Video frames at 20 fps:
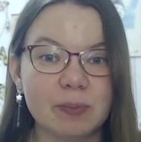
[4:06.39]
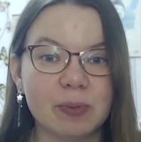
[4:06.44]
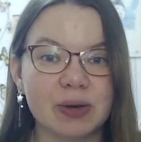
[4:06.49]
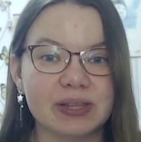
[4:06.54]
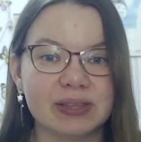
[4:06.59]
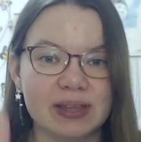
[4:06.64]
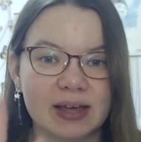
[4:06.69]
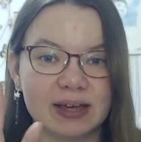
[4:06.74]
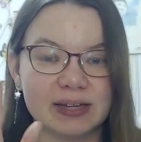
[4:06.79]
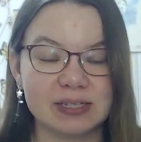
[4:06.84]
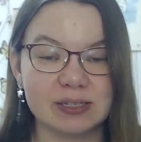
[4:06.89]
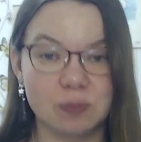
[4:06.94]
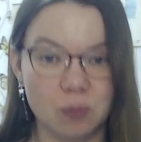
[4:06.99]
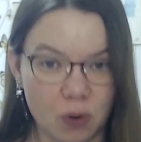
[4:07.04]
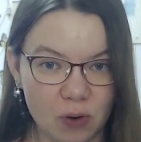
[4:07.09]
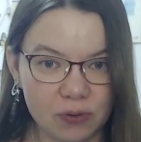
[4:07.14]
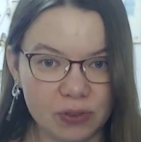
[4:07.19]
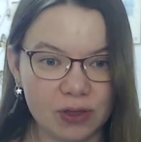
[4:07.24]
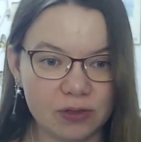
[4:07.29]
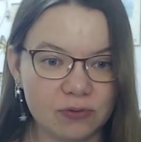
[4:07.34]
but there's
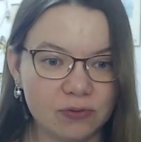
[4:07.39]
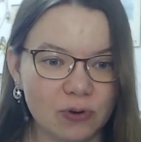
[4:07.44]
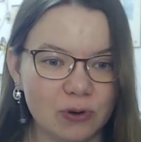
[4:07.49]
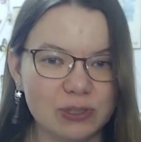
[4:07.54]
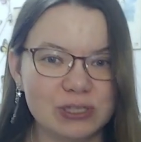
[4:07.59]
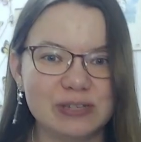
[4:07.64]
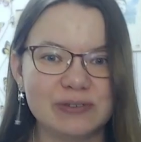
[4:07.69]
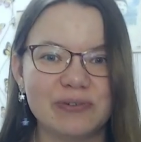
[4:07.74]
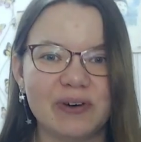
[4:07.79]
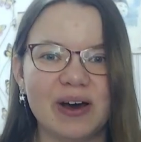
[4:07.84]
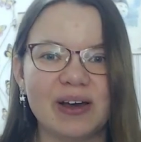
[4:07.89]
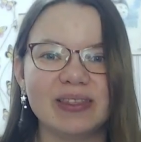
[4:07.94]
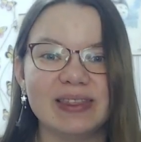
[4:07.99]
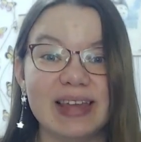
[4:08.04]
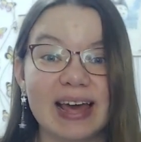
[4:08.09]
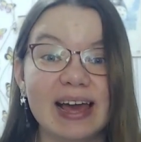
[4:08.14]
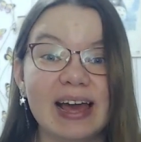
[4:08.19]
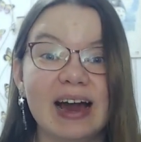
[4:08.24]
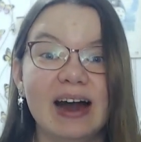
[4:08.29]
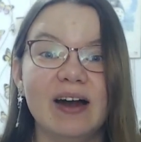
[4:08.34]
more than 41,
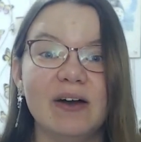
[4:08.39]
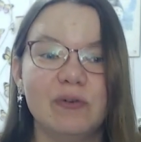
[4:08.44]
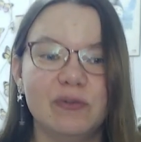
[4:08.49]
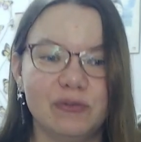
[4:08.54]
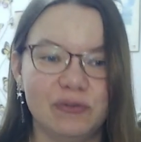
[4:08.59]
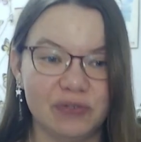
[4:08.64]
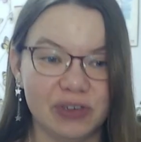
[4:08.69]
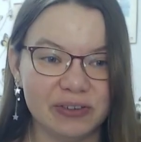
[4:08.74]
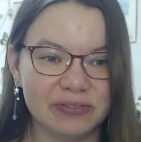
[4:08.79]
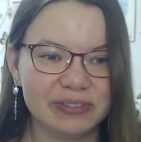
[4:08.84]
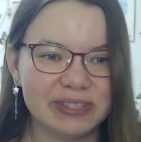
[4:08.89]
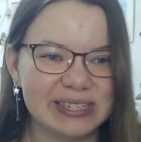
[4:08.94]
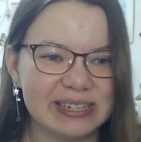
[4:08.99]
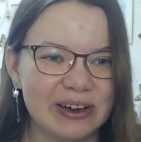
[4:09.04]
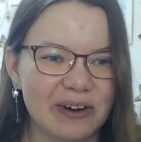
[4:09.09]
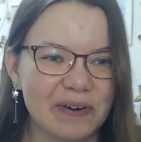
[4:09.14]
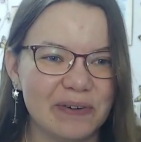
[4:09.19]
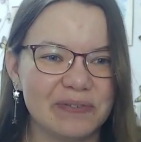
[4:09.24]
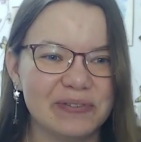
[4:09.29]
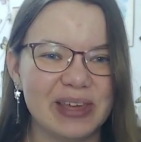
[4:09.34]
there are 50
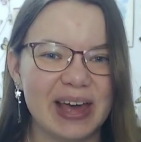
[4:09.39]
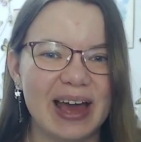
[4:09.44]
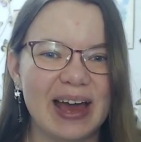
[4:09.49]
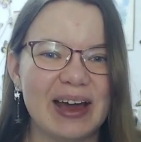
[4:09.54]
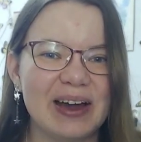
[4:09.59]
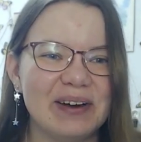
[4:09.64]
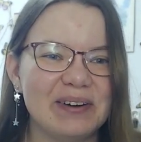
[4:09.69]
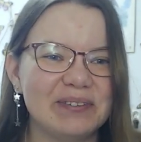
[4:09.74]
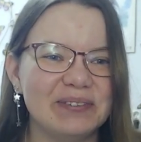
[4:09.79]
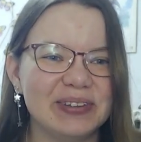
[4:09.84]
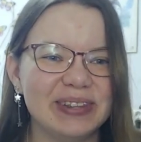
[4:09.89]
of them.